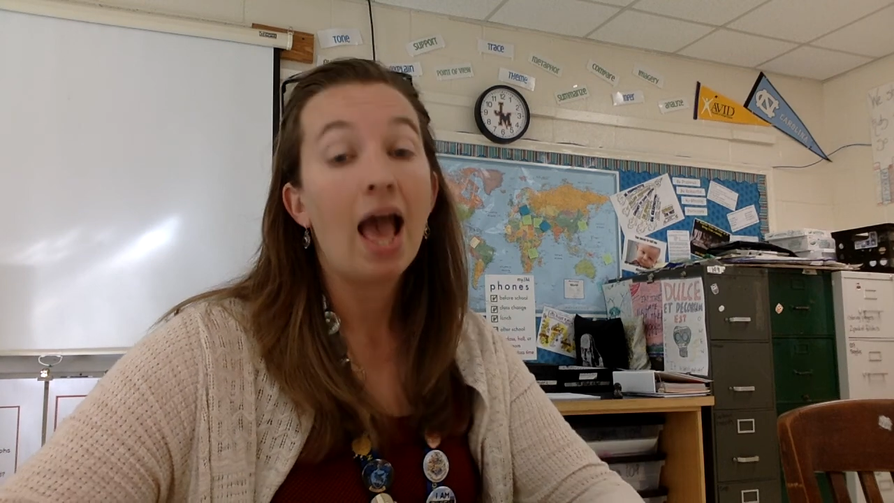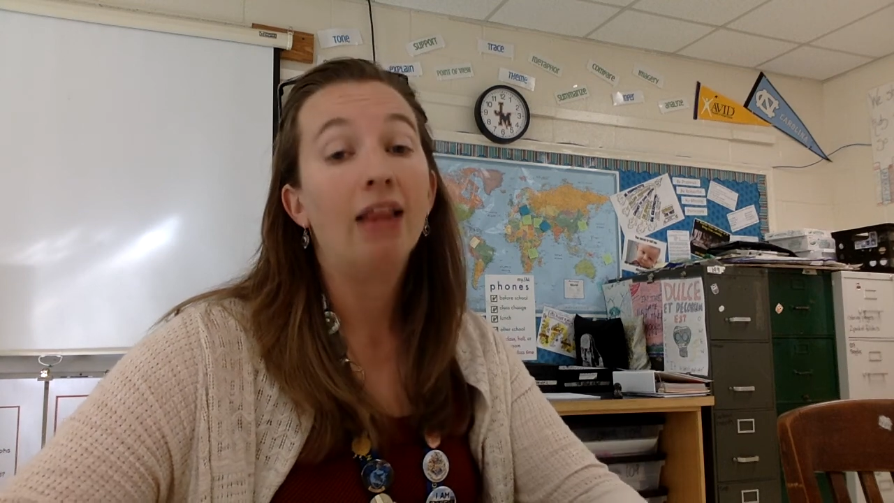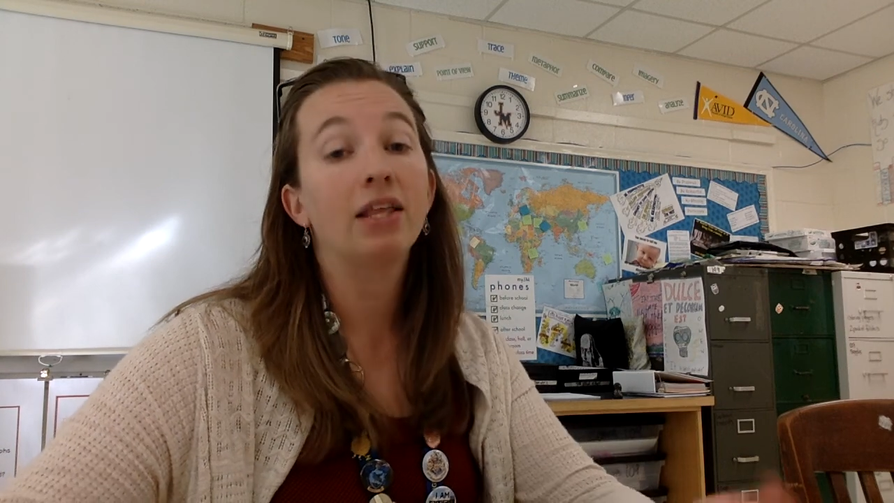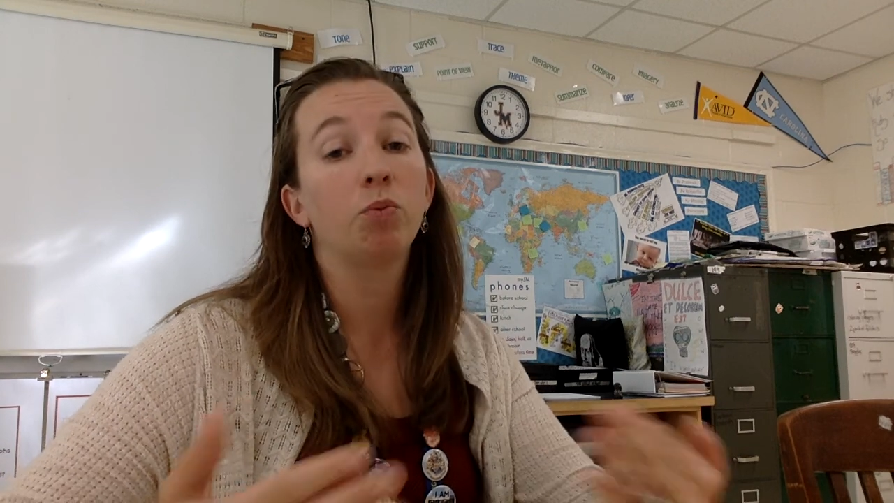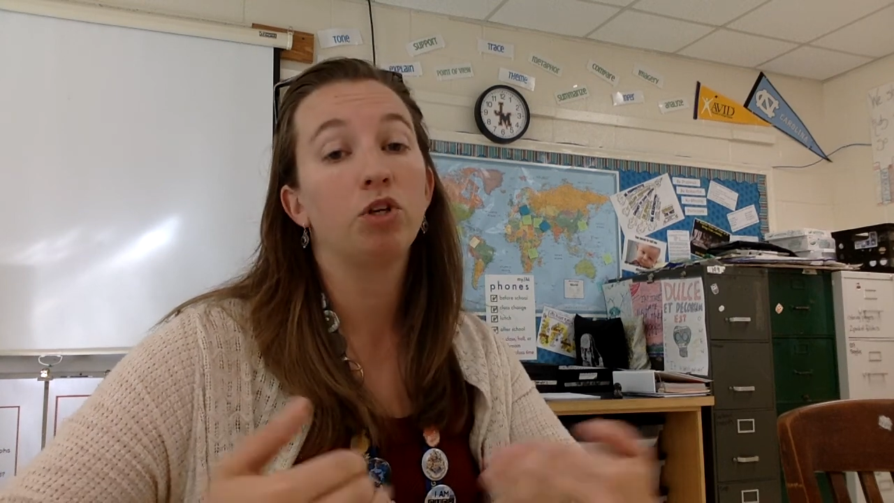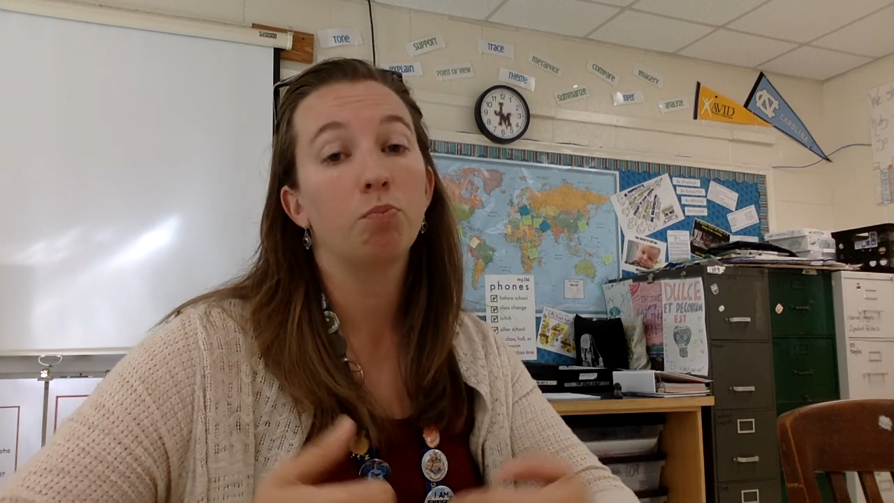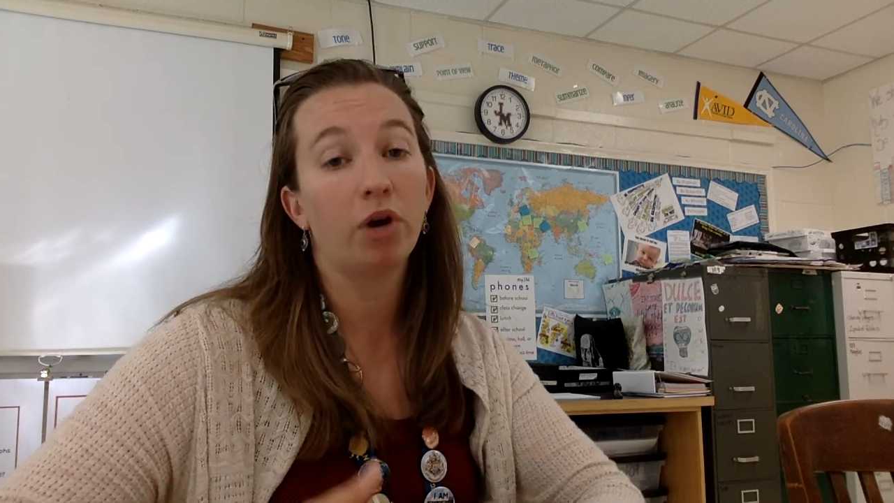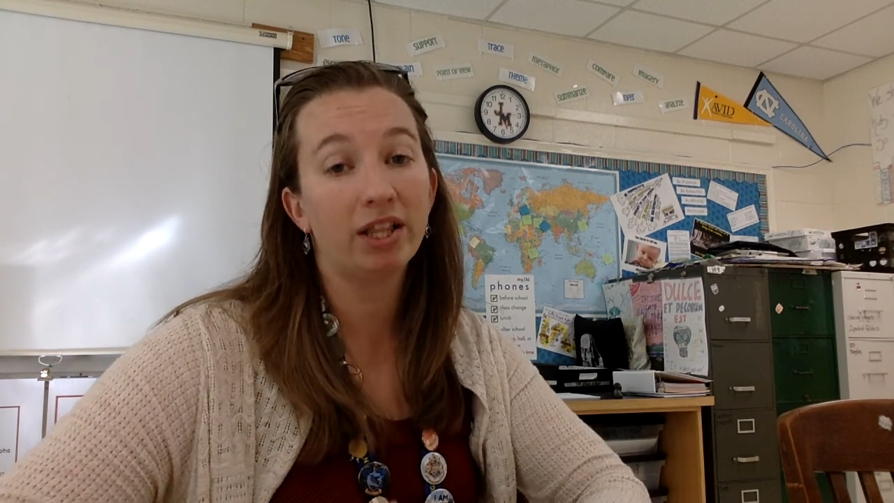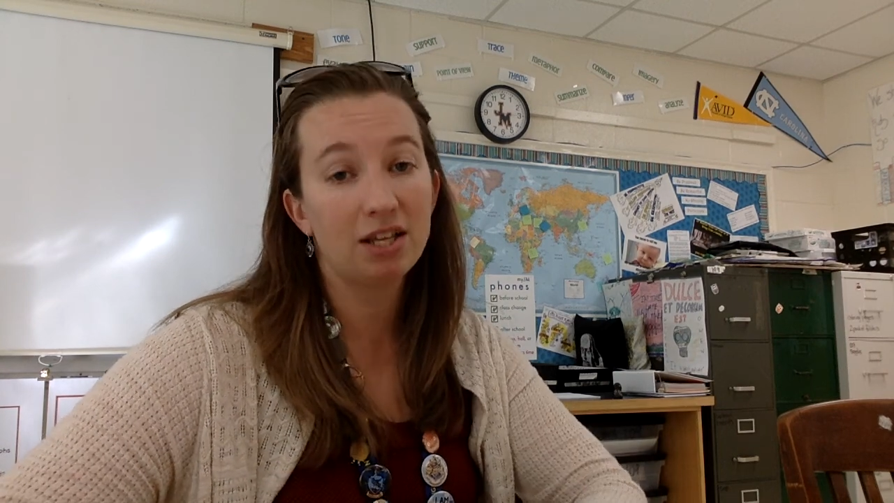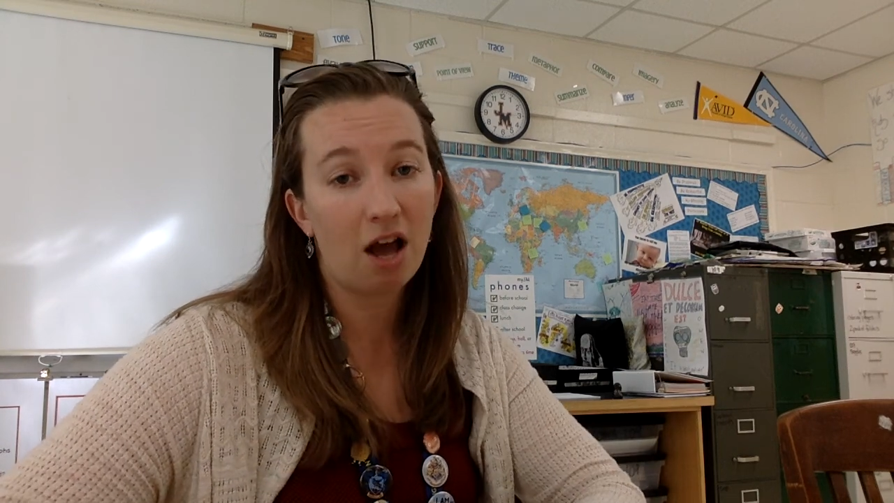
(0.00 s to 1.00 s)
and then when you
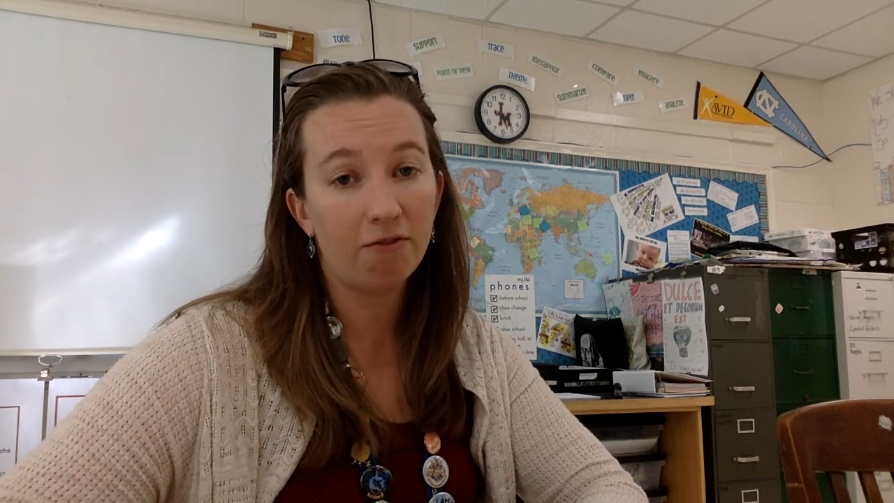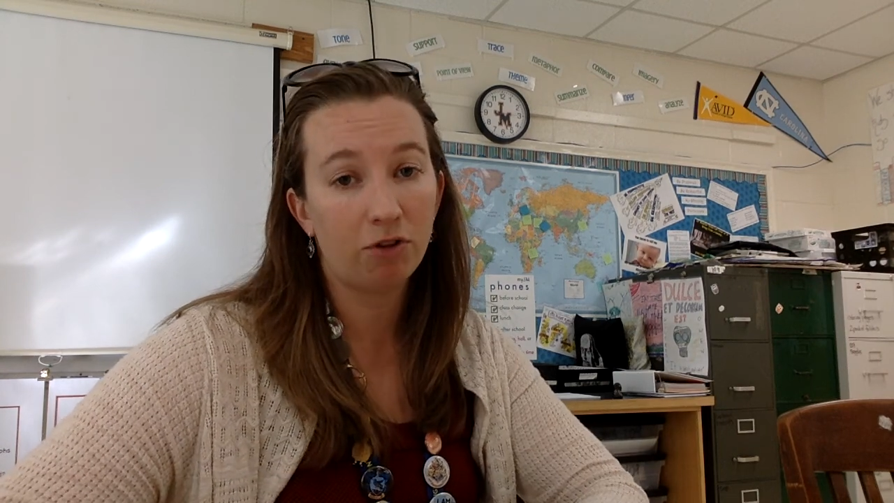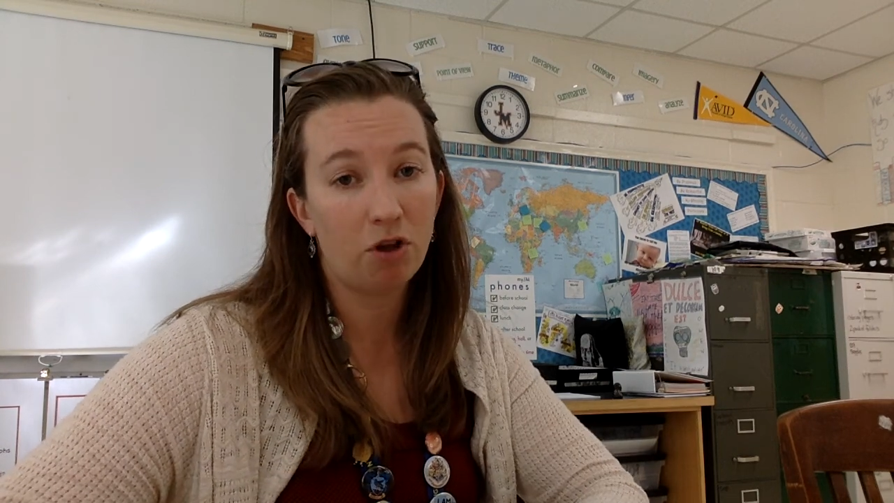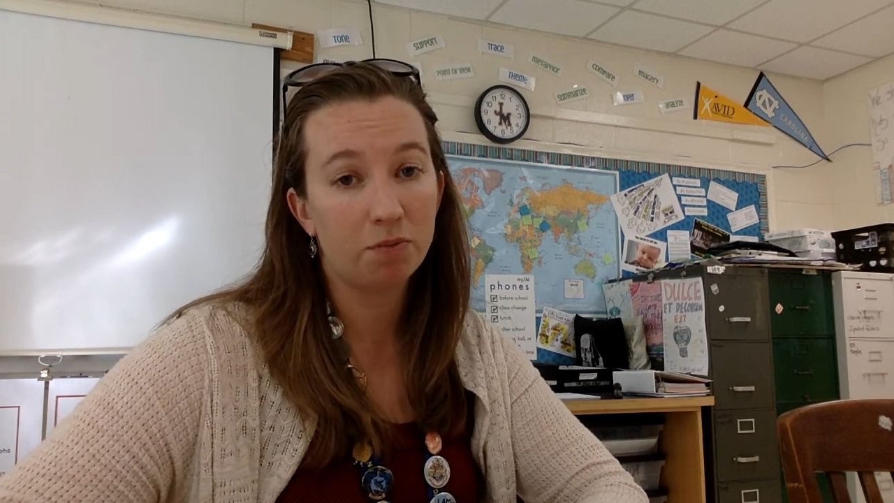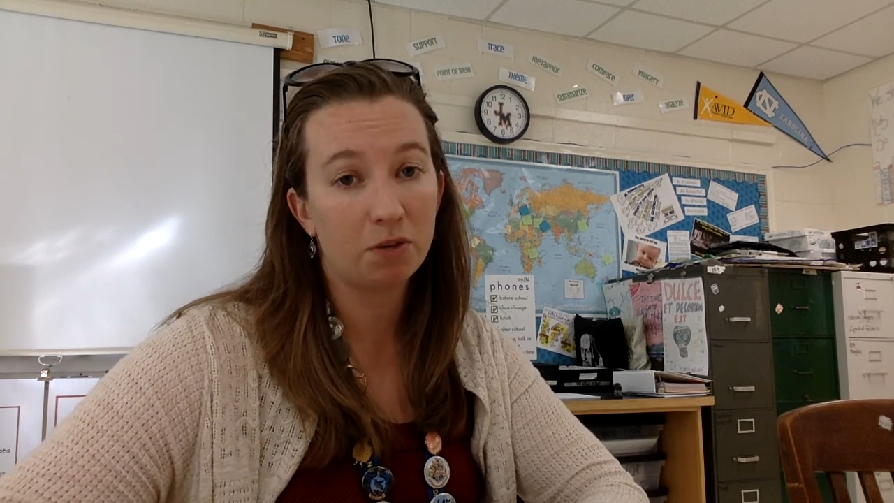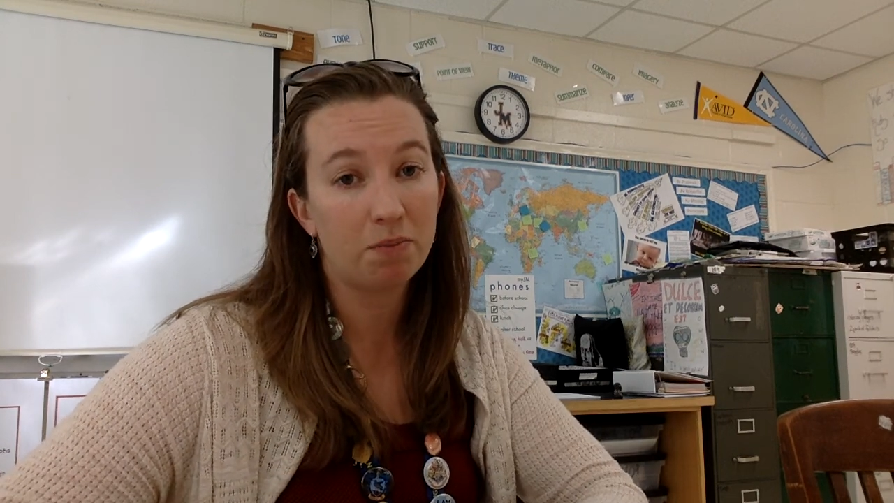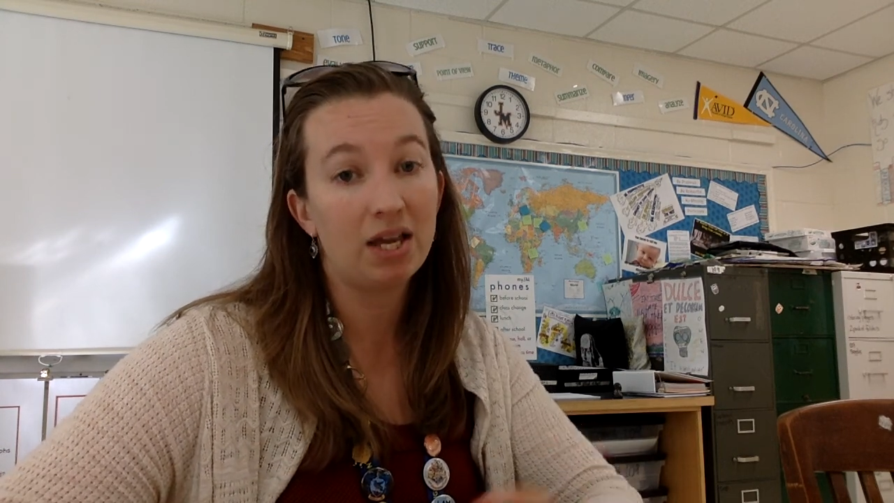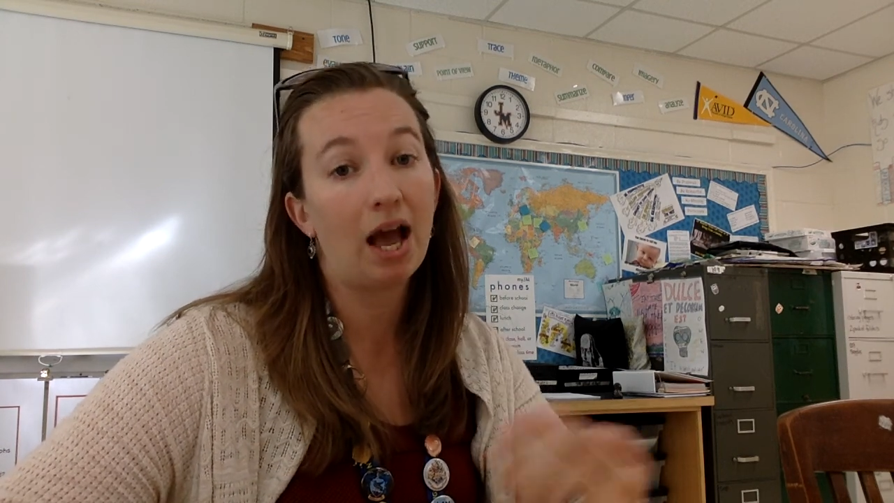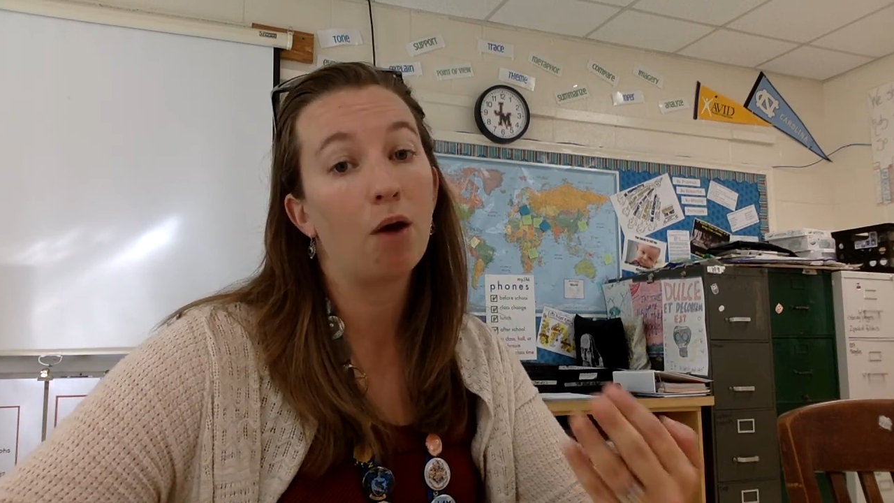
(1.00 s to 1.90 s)
bring the envelope to me,